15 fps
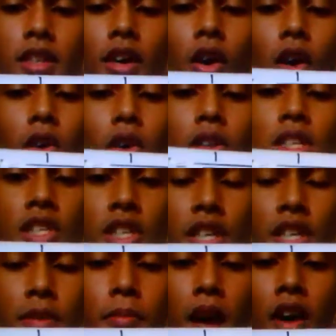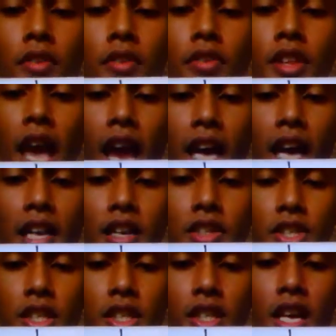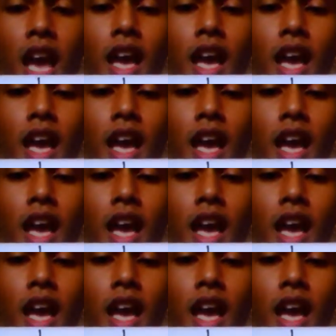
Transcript: all term of the energy